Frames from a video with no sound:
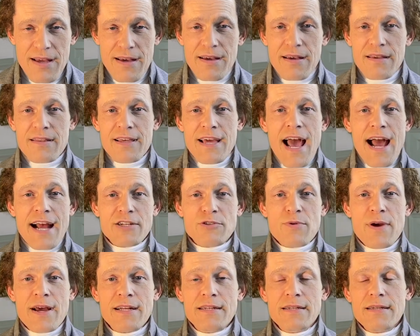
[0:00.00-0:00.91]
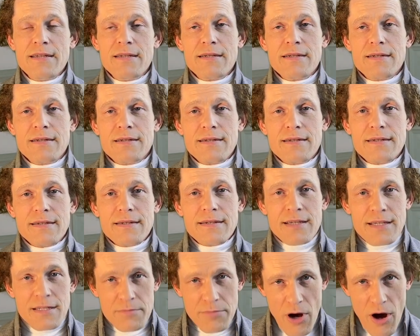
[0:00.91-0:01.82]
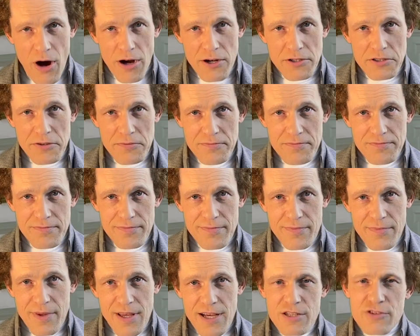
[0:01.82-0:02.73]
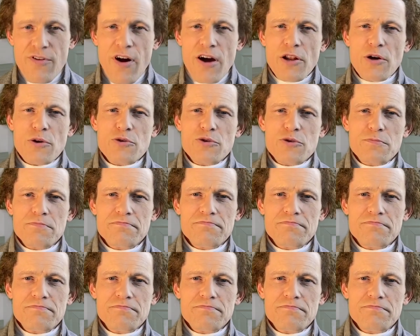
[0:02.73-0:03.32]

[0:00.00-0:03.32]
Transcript: The Act read, in part, as follows.